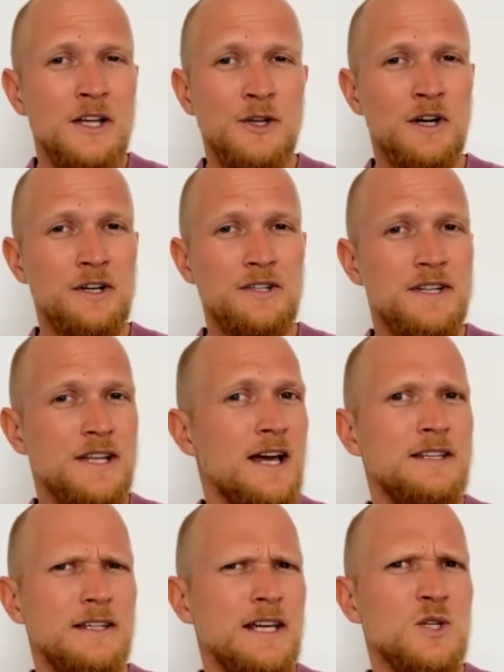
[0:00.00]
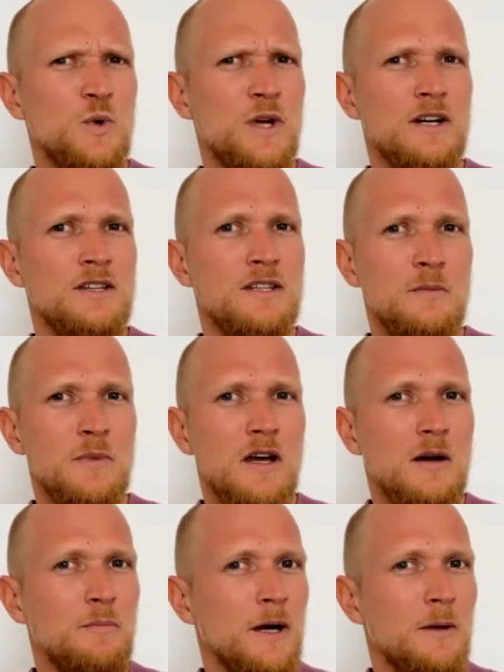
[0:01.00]
you understand, yes, we are
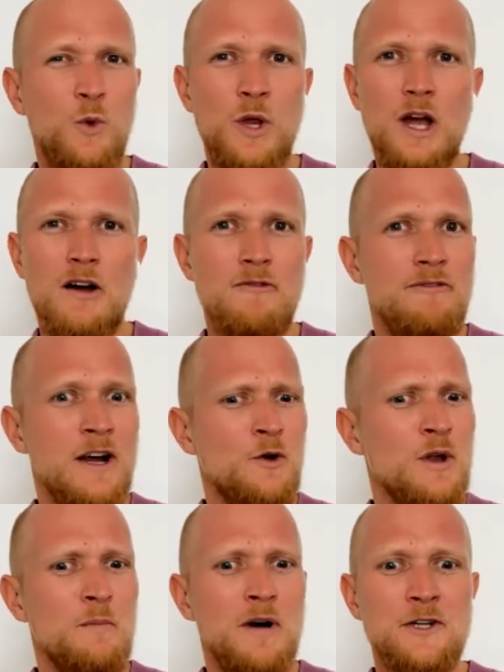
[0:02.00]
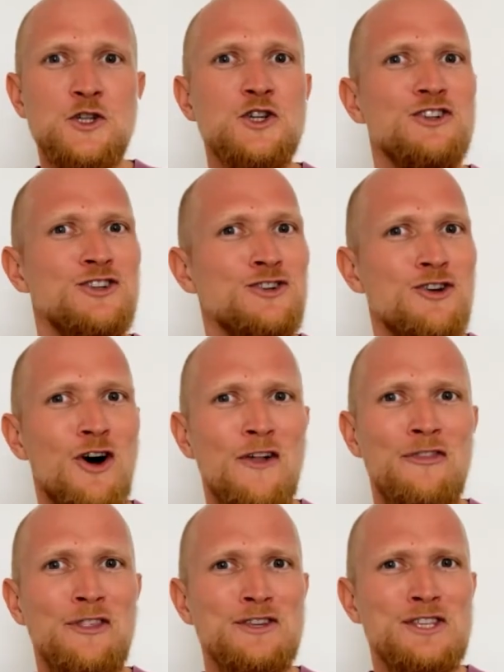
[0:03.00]
similar, but we are very much
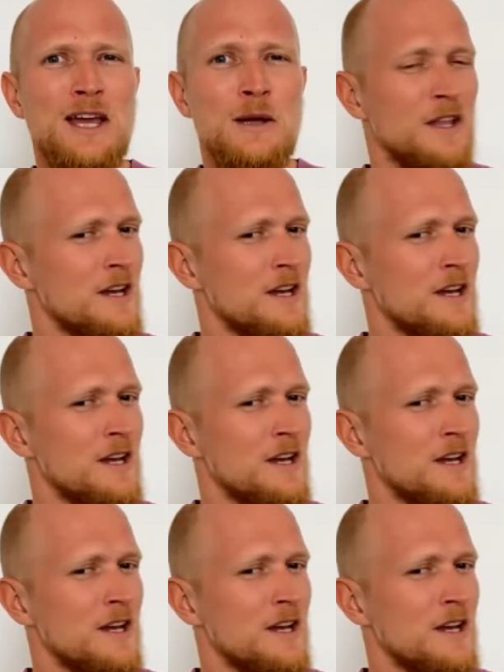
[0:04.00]
not the same.